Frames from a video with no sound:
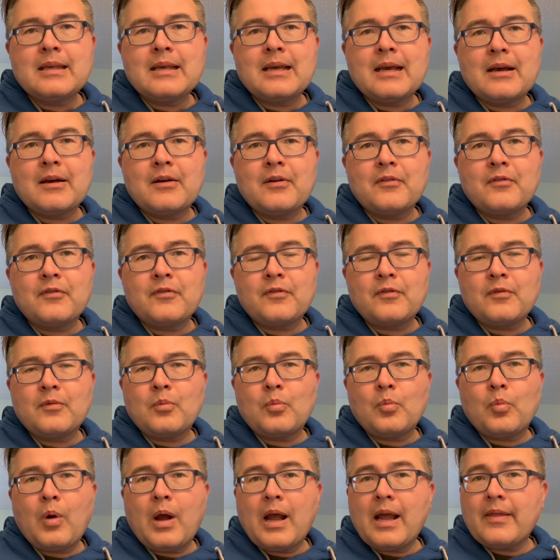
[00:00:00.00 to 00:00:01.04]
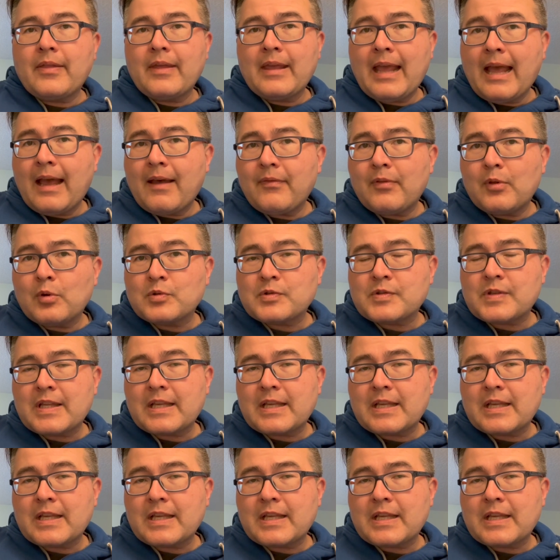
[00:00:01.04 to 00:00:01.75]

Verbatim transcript: of why they have those